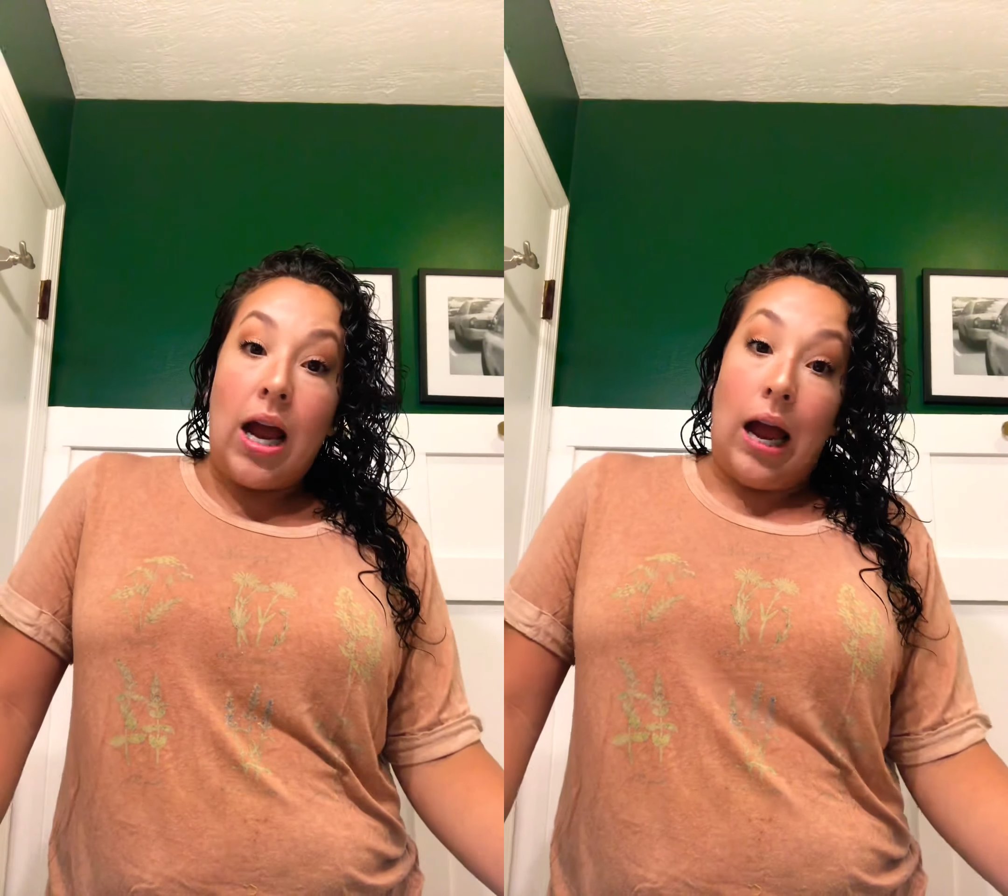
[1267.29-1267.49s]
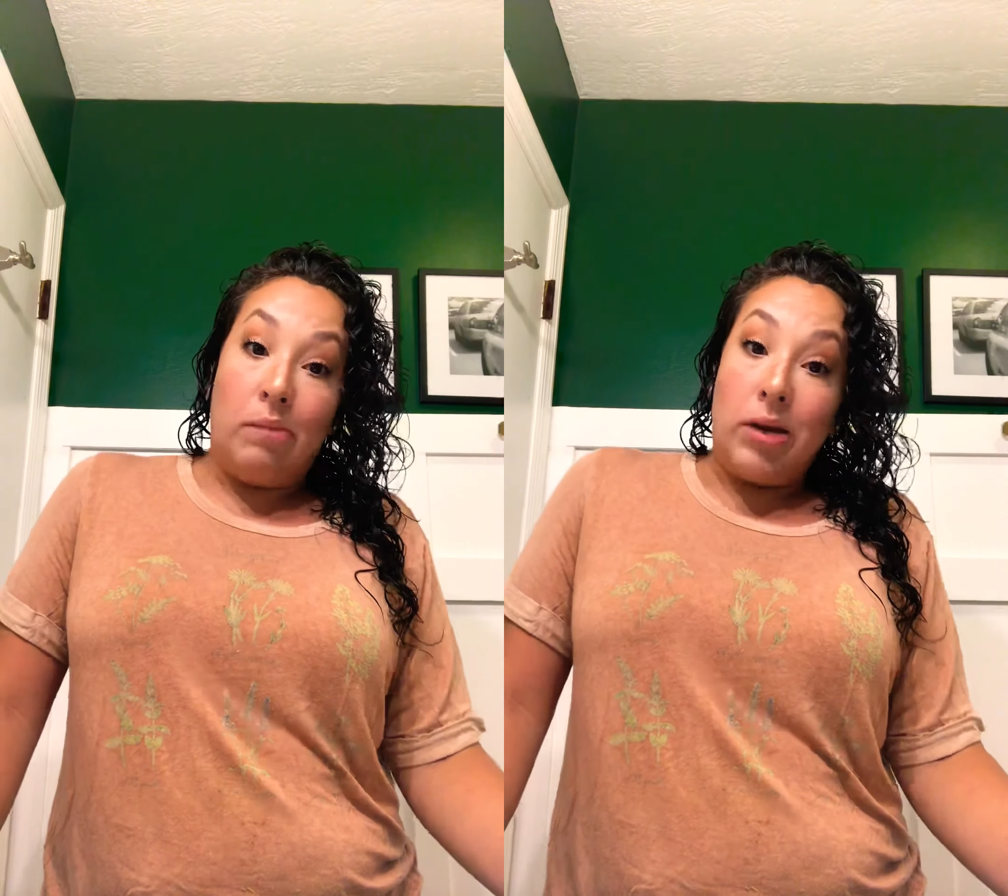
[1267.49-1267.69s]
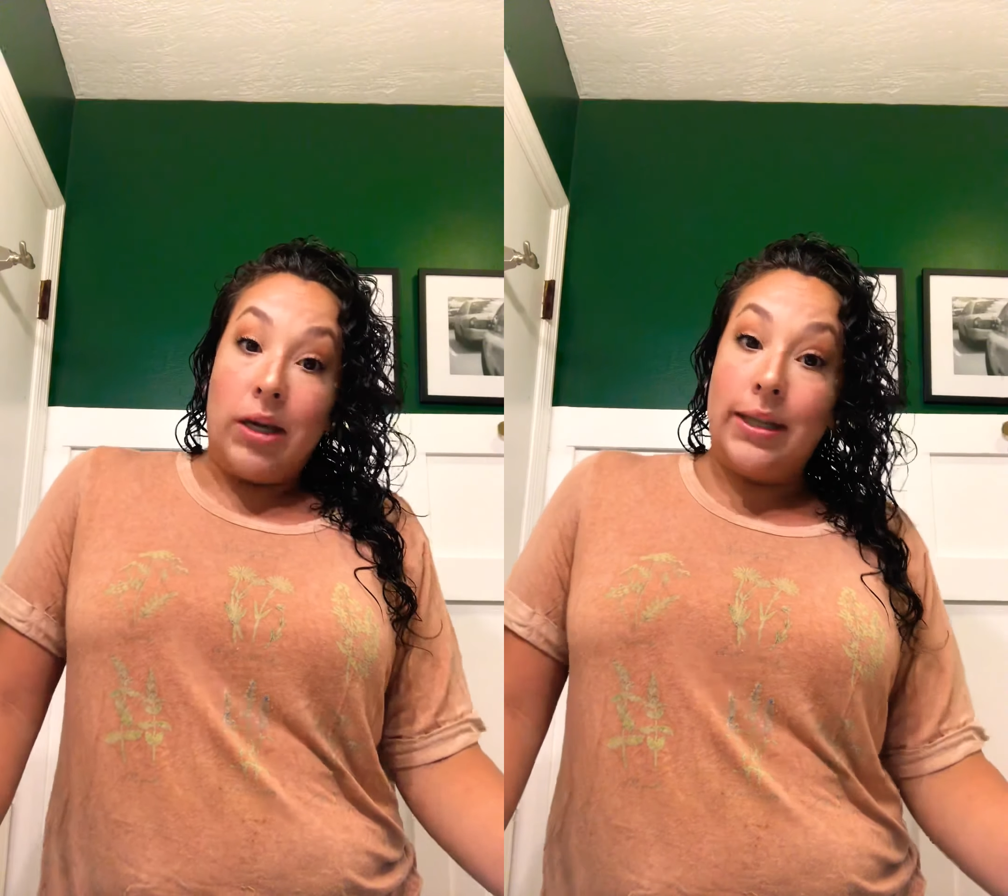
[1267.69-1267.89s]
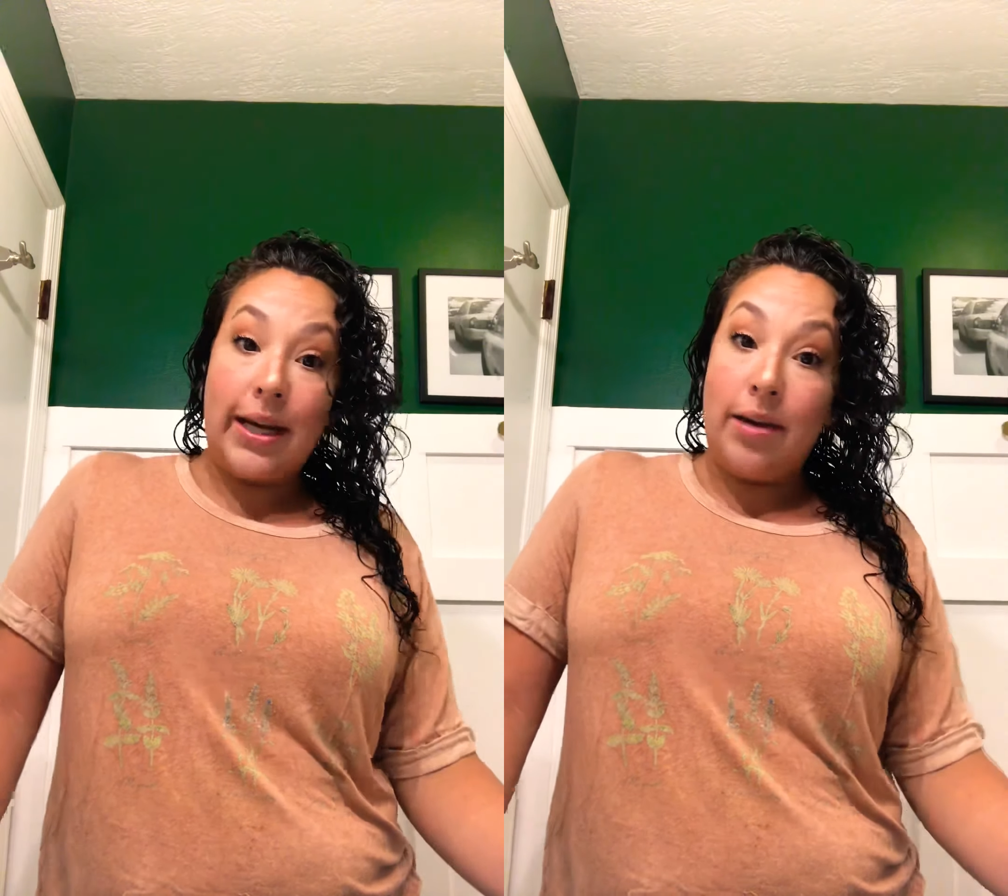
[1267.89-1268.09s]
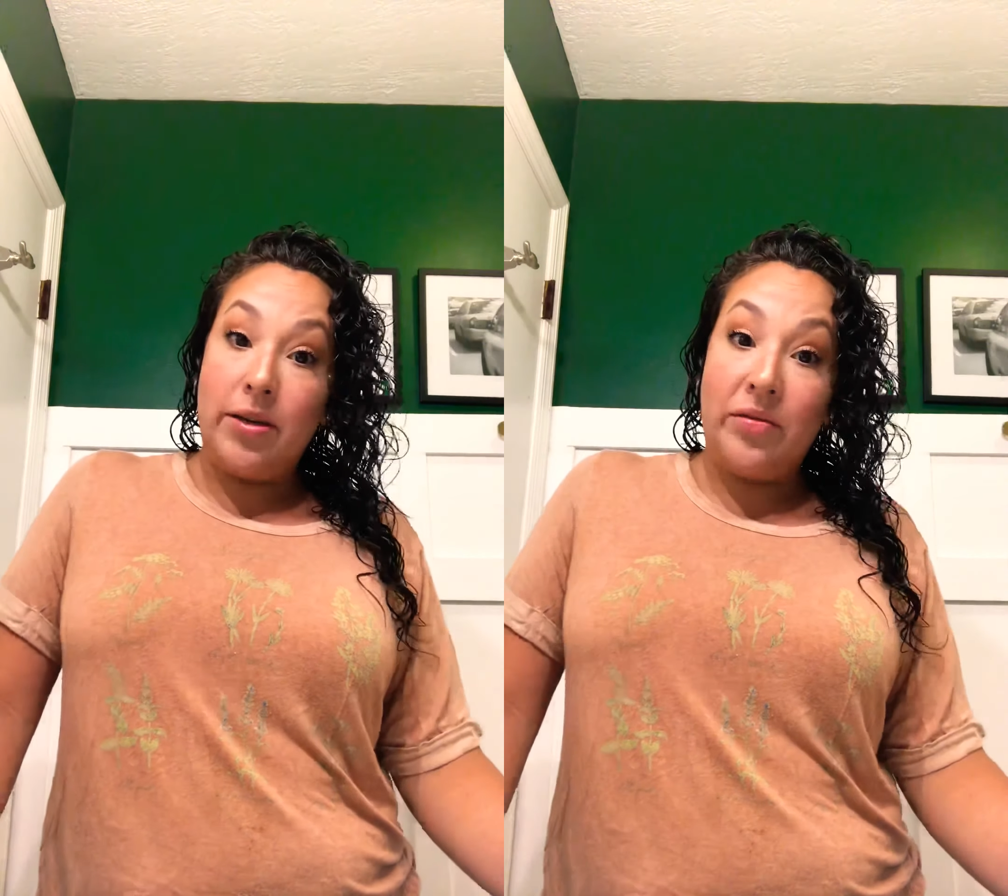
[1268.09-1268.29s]
I'm not going to
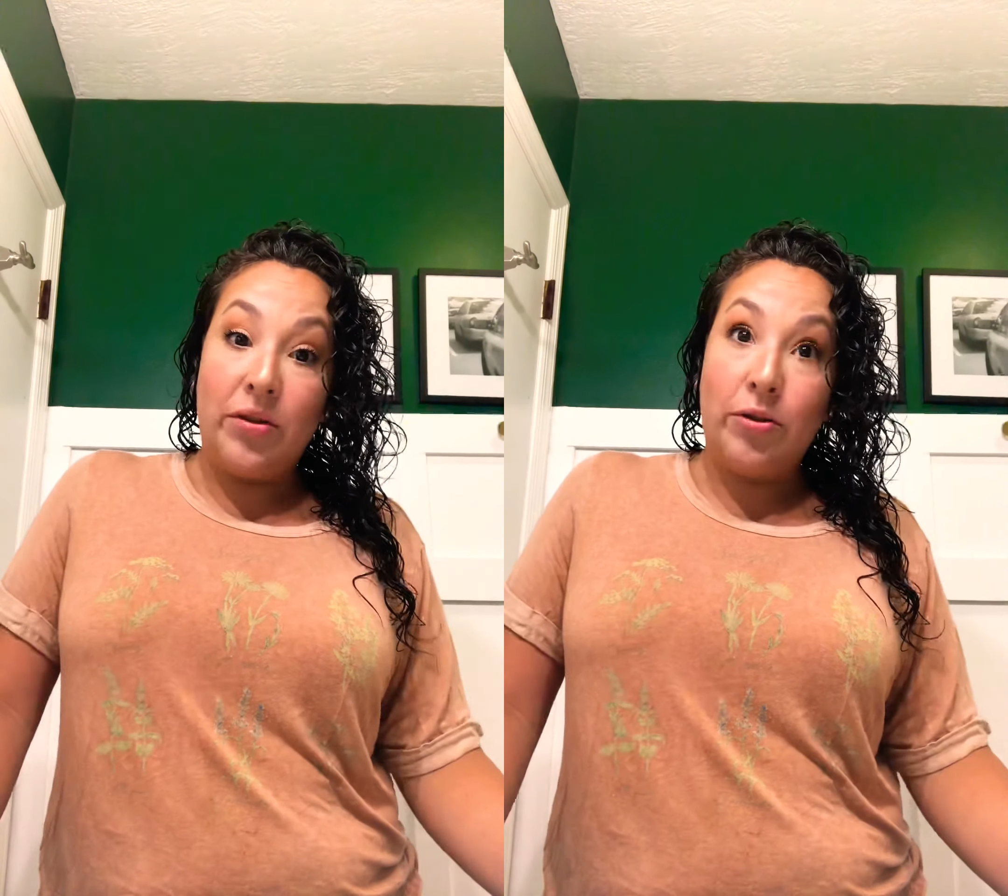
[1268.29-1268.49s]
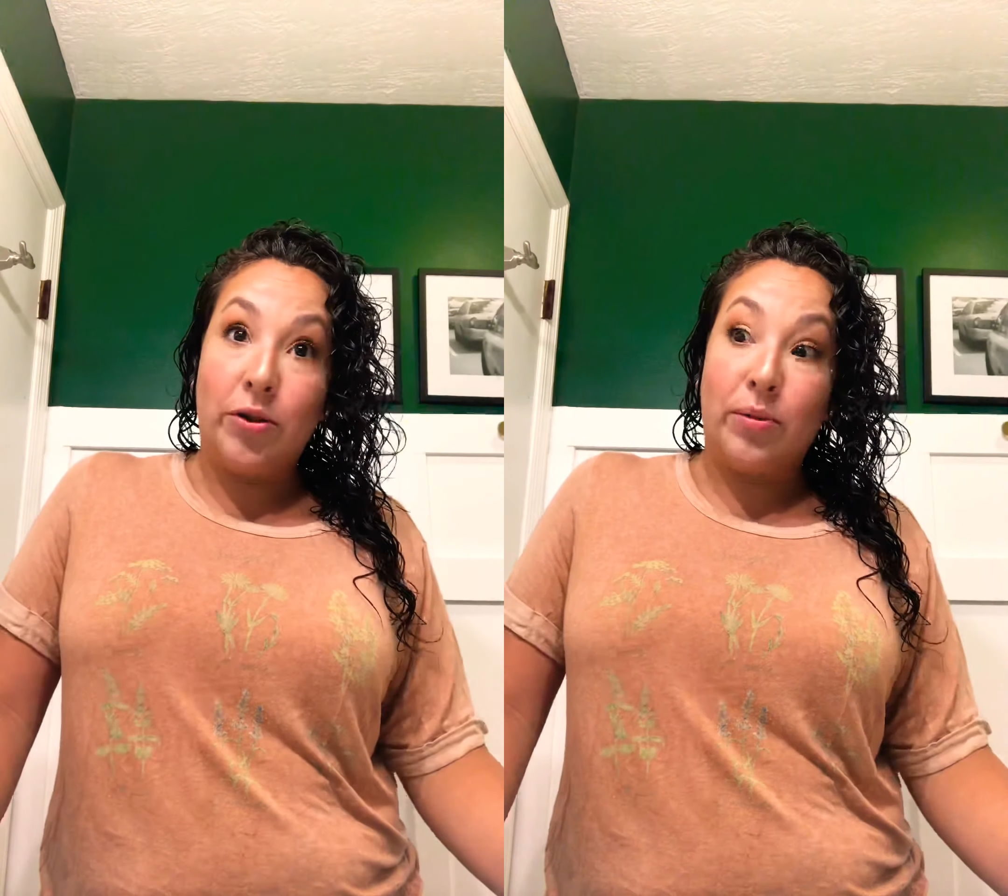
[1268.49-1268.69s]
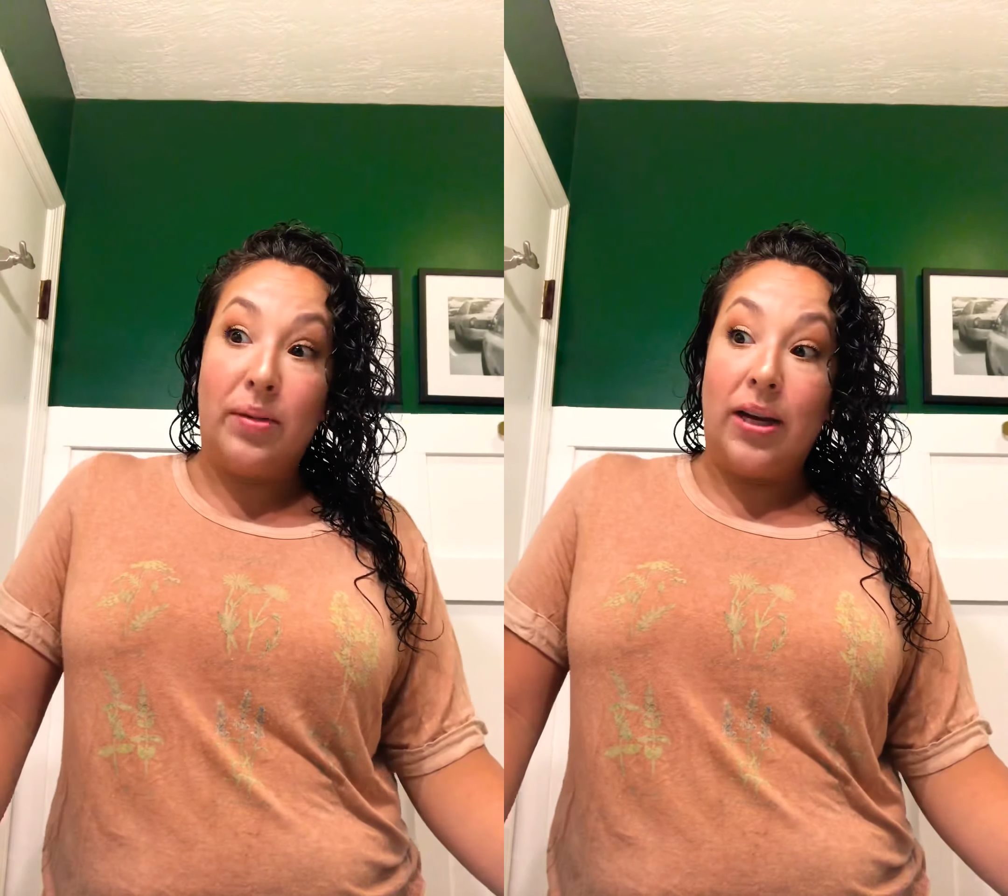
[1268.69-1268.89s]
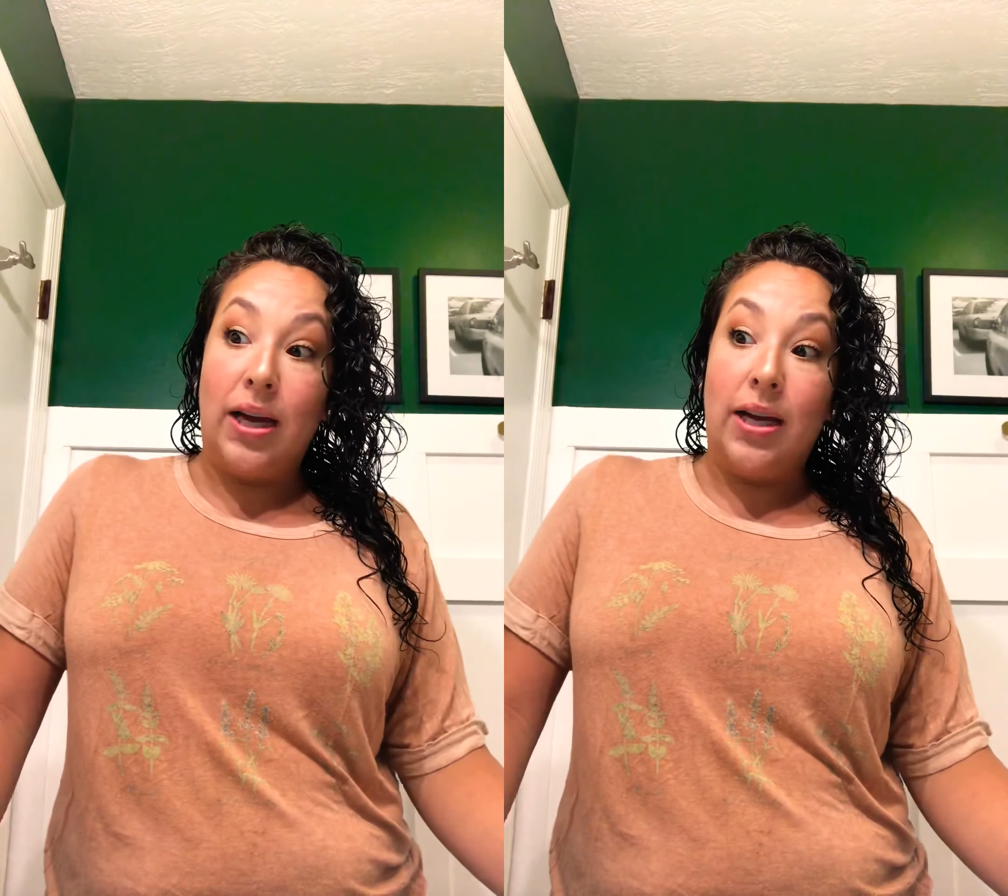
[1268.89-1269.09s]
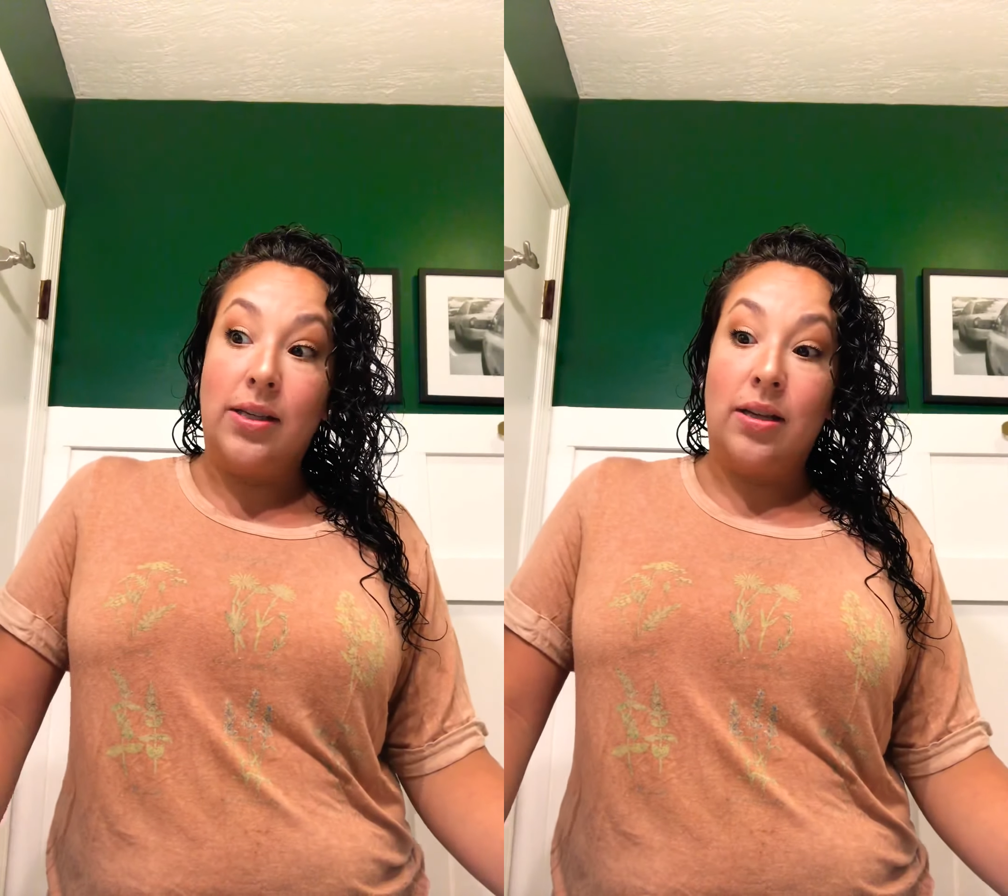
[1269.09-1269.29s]
take a diffuser
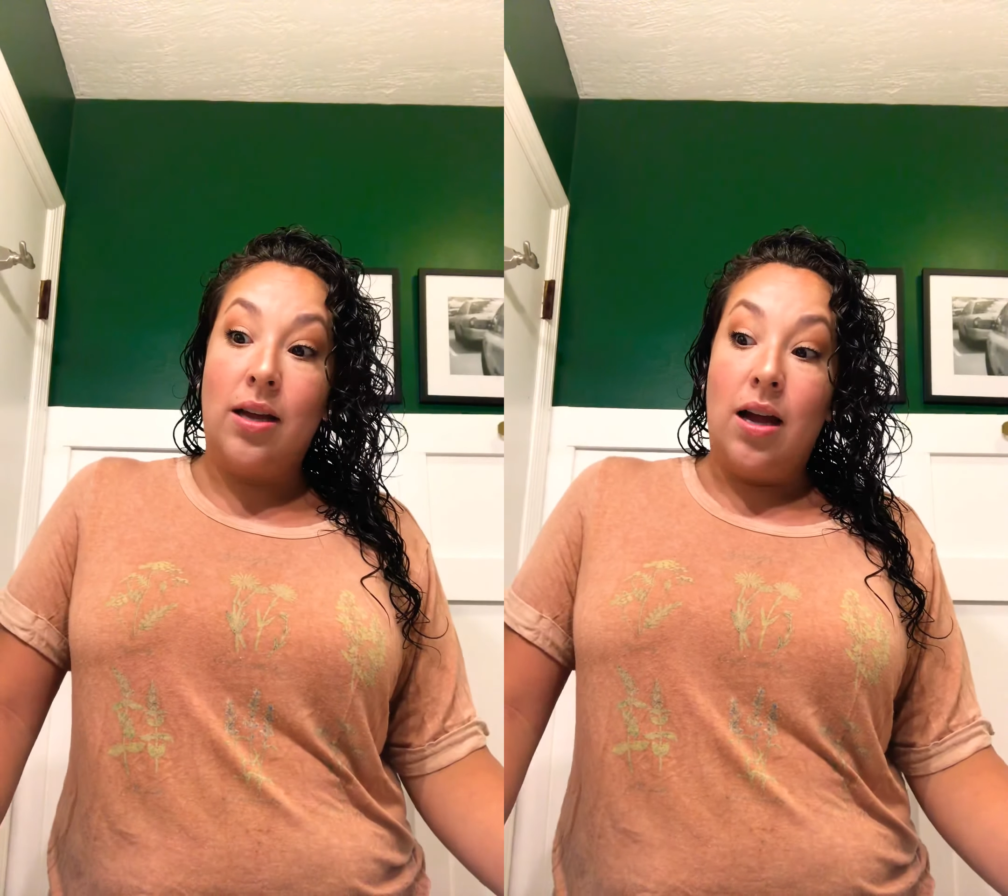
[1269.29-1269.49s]
because